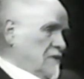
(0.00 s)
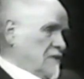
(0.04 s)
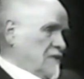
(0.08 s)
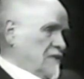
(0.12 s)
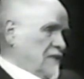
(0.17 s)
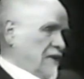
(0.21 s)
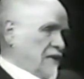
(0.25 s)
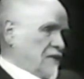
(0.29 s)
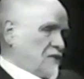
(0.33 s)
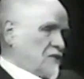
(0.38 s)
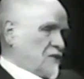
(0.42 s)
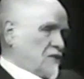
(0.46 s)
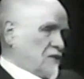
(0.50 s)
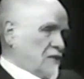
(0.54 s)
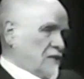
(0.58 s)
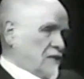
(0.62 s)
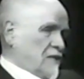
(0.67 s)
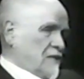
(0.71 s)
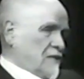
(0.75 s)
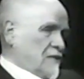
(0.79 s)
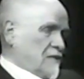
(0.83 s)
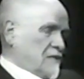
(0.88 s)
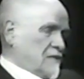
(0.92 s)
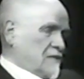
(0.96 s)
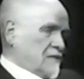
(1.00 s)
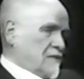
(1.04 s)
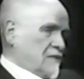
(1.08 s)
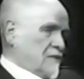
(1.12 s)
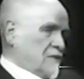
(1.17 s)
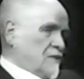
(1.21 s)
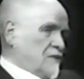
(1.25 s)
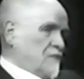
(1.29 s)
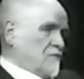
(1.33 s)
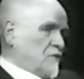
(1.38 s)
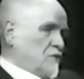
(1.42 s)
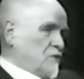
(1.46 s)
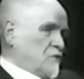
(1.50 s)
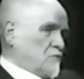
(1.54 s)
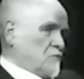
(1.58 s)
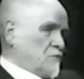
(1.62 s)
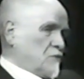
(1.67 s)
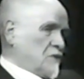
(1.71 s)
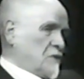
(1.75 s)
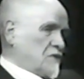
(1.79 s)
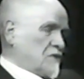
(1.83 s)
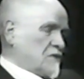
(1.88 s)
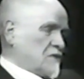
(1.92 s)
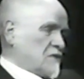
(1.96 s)
such an
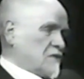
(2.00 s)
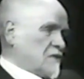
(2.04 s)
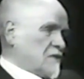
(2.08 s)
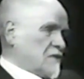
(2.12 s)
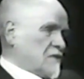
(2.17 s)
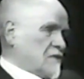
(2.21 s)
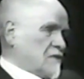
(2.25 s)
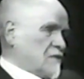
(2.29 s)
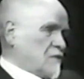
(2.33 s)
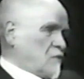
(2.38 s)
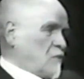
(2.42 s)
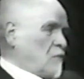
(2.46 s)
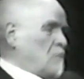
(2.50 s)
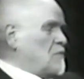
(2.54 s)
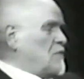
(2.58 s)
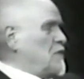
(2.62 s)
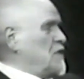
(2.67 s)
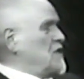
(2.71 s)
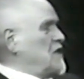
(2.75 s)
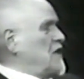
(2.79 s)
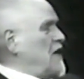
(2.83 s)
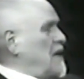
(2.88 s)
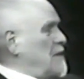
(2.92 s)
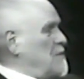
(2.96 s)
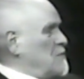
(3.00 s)
individual with complete